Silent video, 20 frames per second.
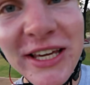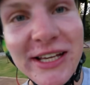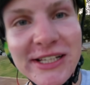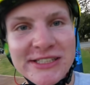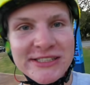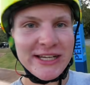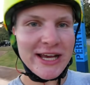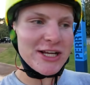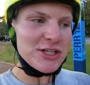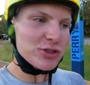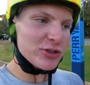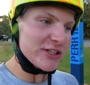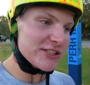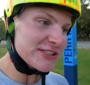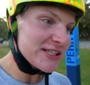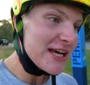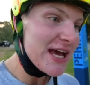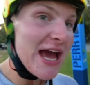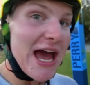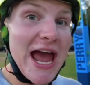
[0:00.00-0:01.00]
think it's
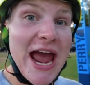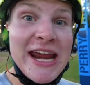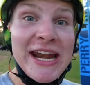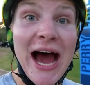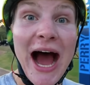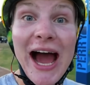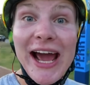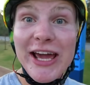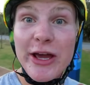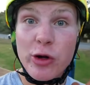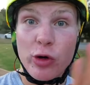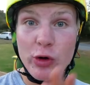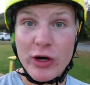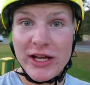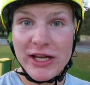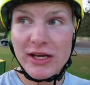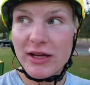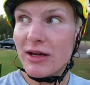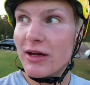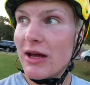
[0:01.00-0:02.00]
dangerous, and I
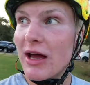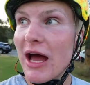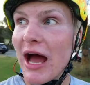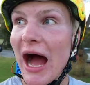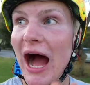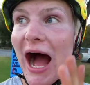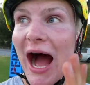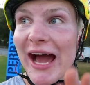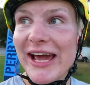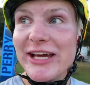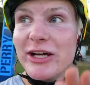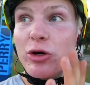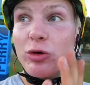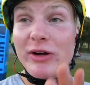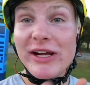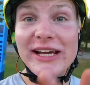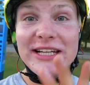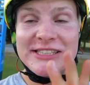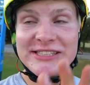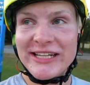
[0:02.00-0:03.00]
agree. I
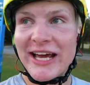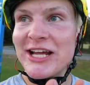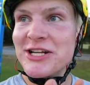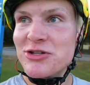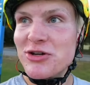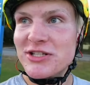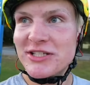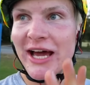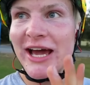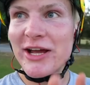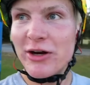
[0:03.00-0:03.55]
agree it's dangerous,